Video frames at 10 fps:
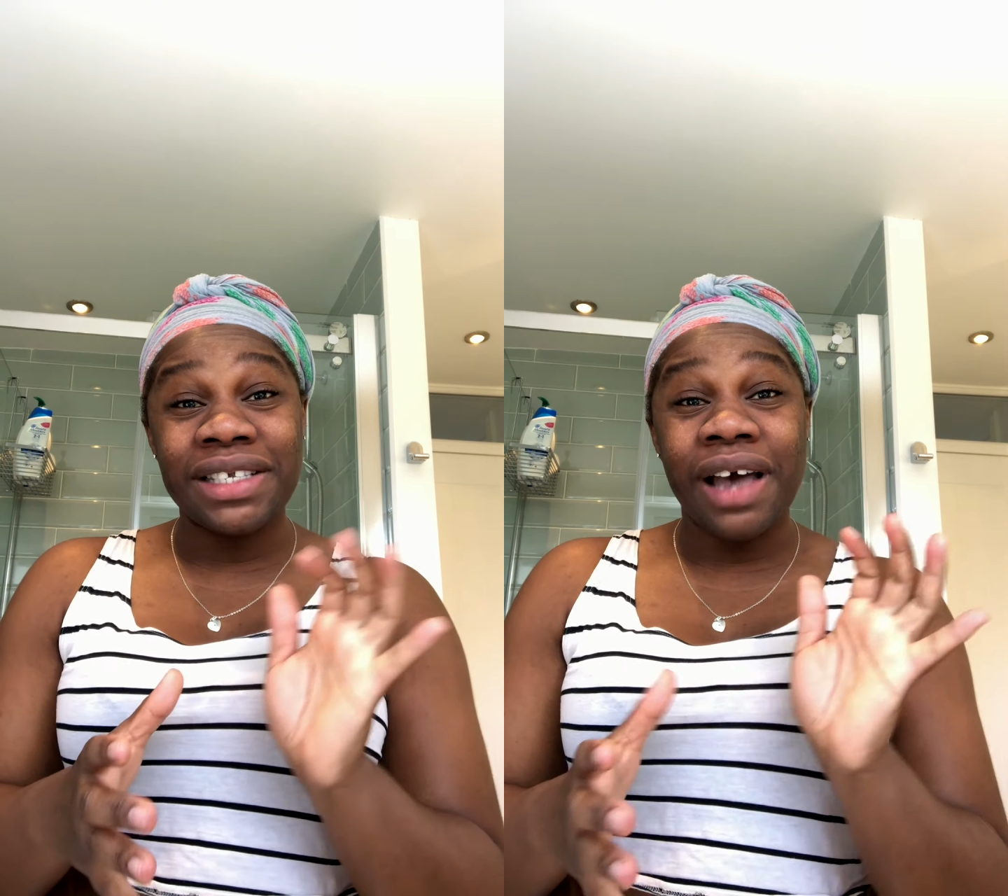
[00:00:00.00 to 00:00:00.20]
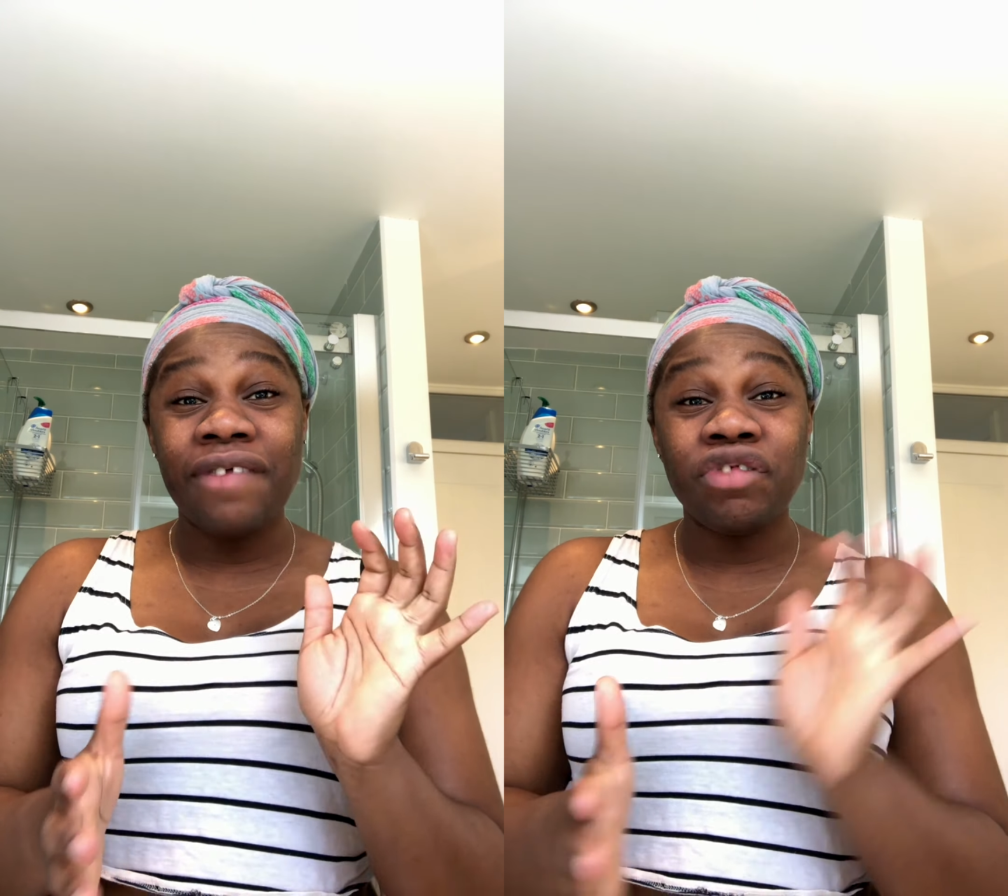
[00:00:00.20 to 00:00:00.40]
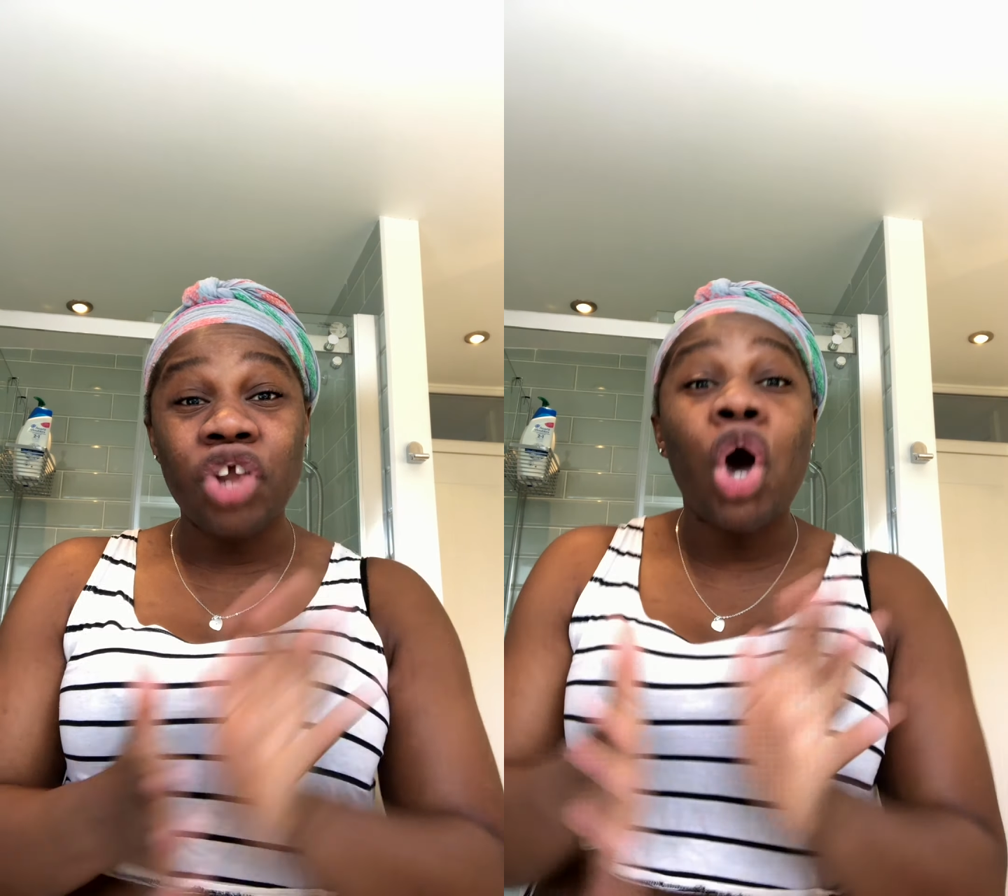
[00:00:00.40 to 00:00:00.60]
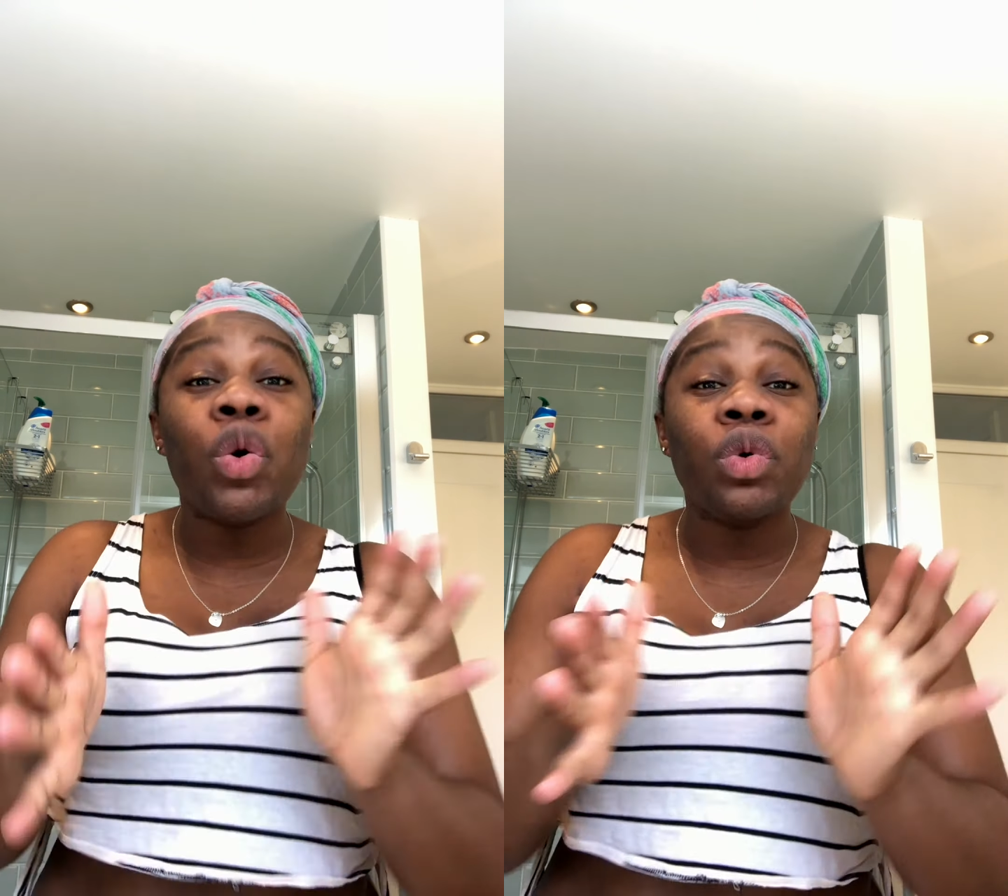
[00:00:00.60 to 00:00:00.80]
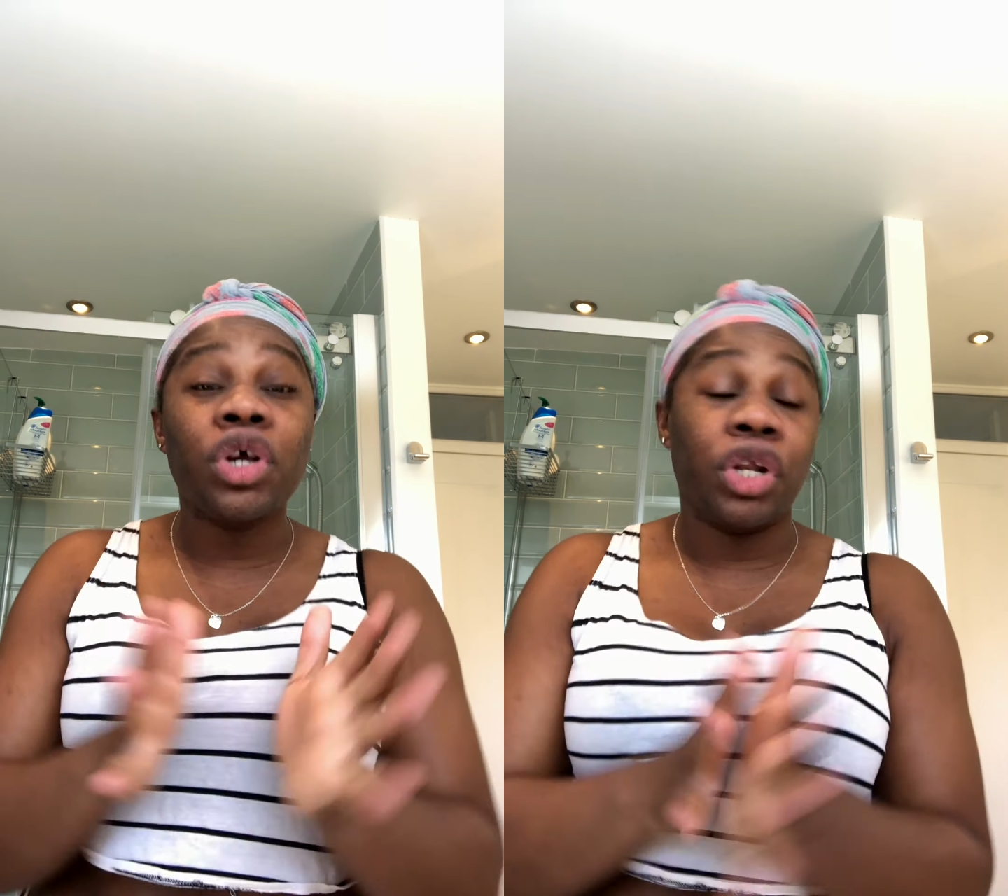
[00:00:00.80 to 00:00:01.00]
so I have
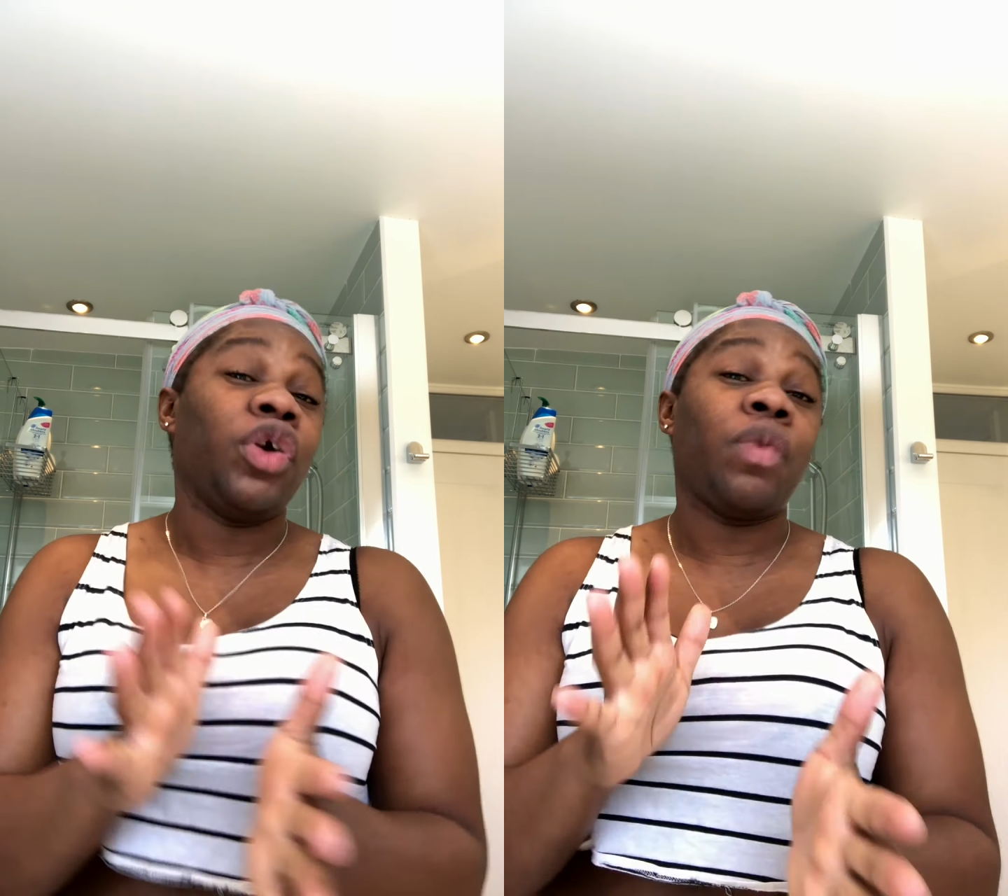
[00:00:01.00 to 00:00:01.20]
no clue